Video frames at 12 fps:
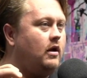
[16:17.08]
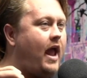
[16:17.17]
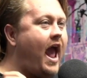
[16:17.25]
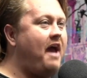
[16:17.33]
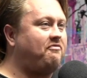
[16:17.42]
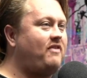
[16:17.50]

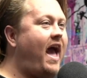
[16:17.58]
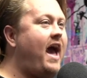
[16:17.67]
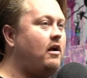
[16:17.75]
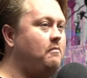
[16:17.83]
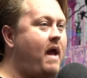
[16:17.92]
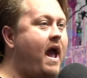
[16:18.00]
At that
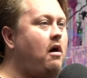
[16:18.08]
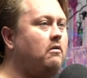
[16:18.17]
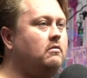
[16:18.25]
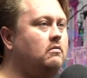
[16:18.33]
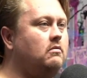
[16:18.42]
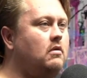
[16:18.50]
amount.
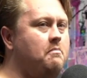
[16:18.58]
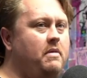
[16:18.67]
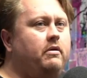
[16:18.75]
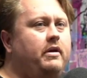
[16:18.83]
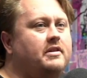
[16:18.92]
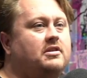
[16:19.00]
A
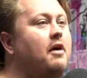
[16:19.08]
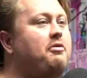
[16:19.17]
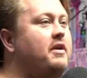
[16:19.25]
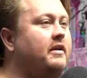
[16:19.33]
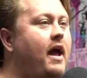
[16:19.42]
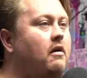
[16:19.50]
million's
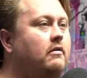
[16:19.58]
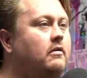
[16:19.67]
nothing now.